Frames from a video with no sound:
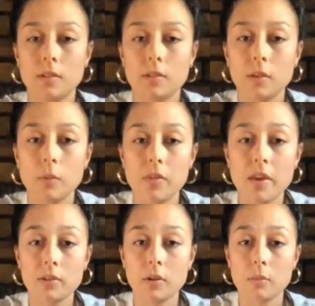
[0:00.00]
So with
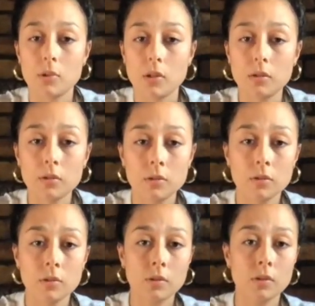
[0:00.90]
this option,
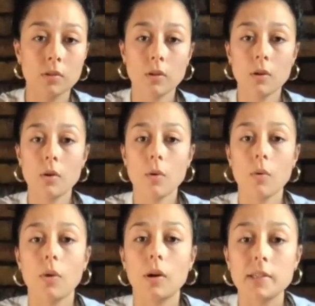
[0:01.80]

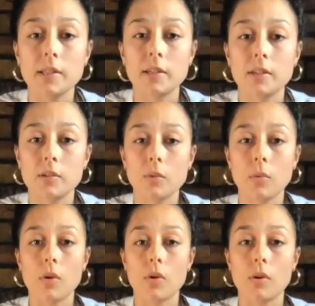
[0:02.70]
what I did
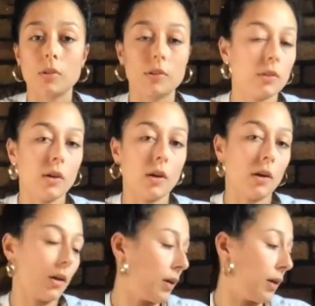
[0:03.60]
was
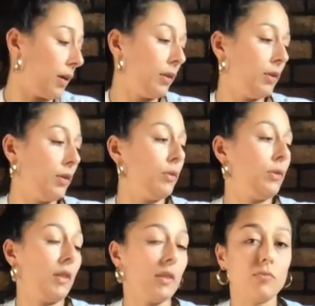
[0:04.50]
I used
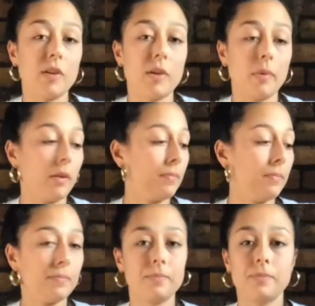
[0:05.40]
this ribbon
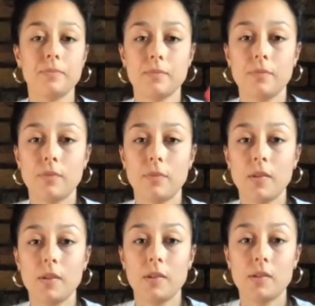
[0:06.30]

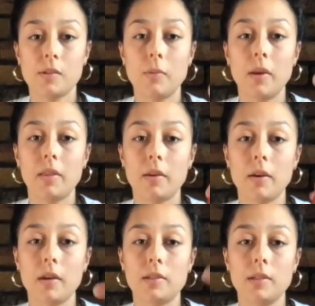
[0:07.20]
to make the
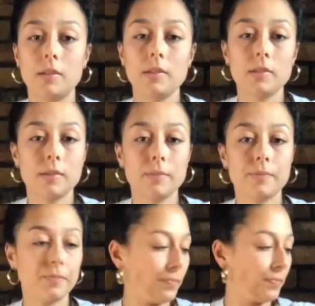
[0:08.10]
curtains.
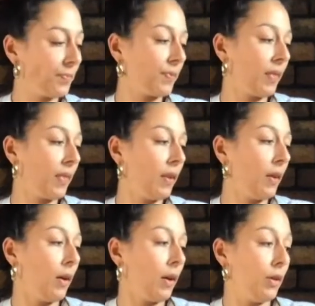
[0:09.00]

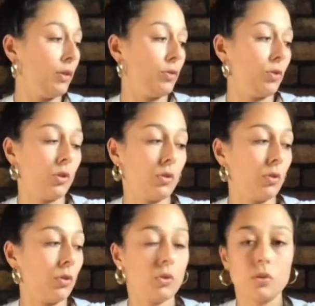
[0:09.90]
I used just
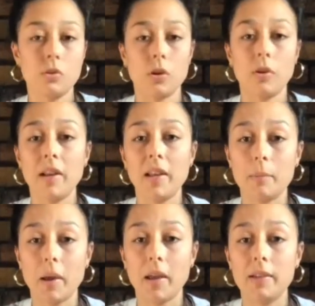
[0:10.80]
acrylic
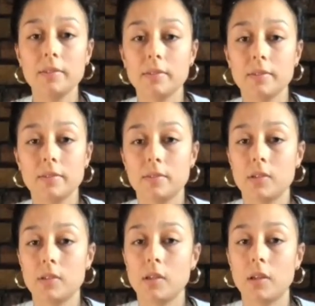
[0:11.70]
paint
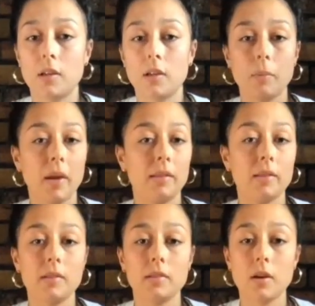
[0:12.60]
to paint the
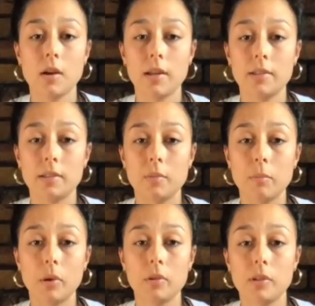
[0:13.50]
sides and the
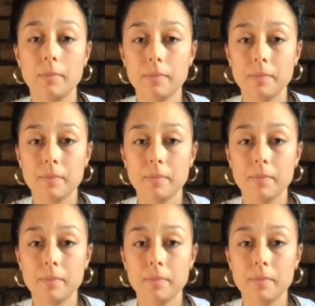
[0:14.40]
bottom.